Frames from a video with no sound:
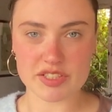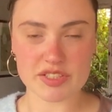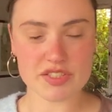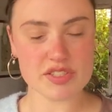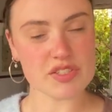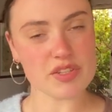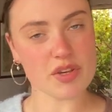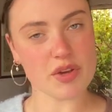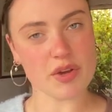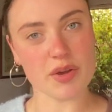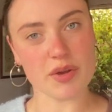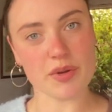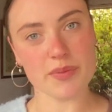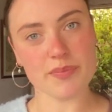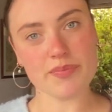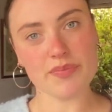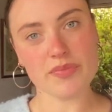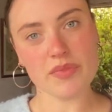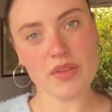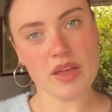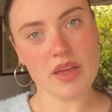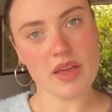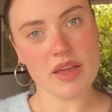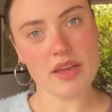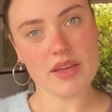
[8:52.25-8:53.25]
So
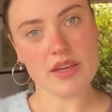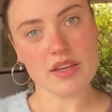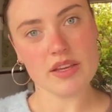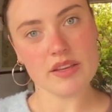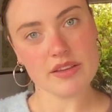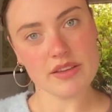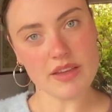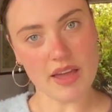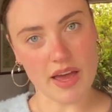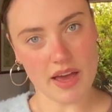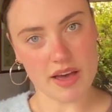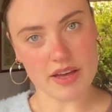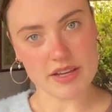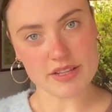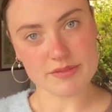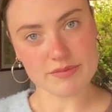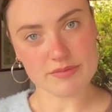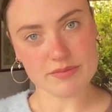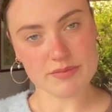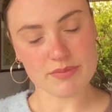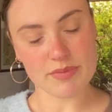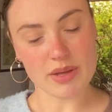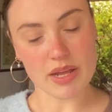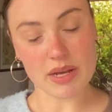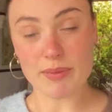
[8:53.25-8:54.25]

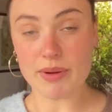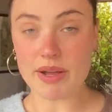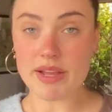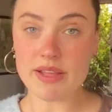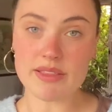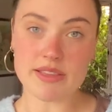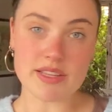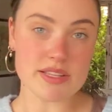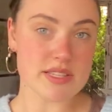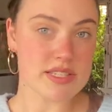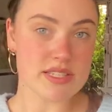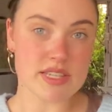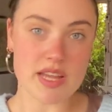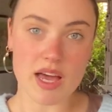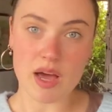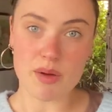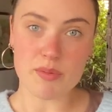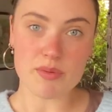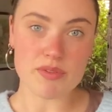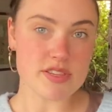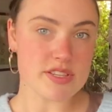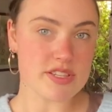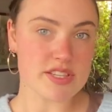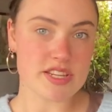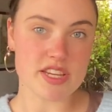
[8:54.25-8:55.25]
yeah, anyway, let's start
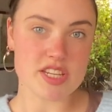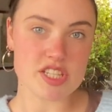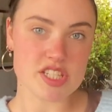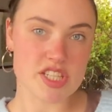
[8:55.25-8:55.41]
with the sticker